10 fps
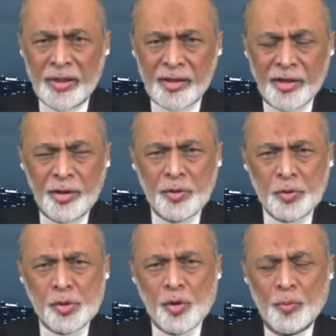thank you
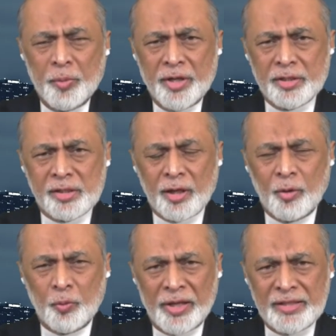so much. Uh,
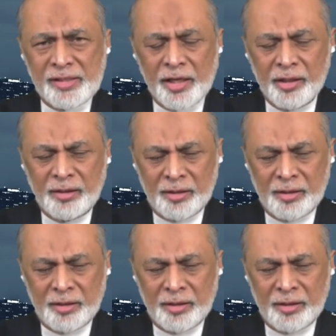well said.